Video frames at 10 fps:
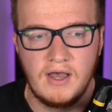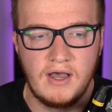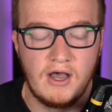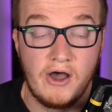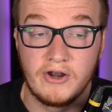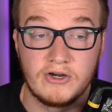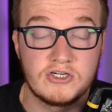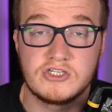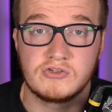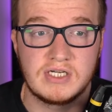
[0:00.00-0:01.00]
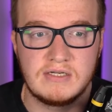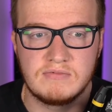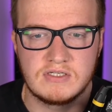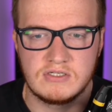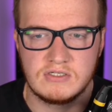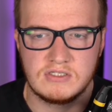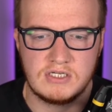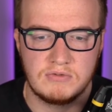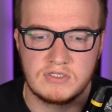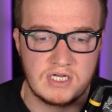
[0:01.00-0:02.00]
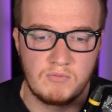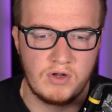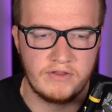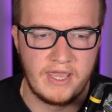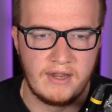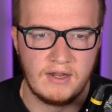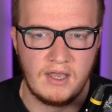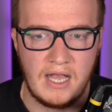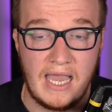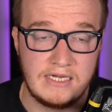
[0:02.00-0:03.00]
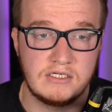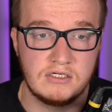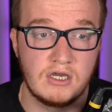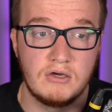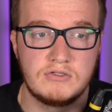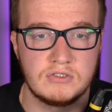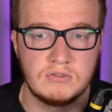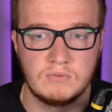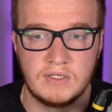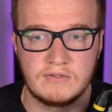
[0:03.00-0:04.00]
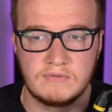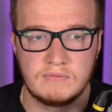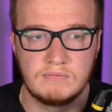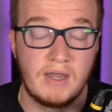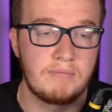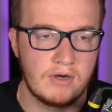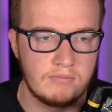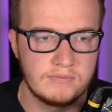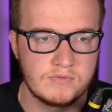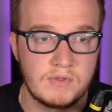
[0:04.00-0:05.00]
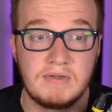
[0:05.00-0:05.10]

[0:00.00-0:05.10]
on our streams, and she was someone that I could go to with my problems.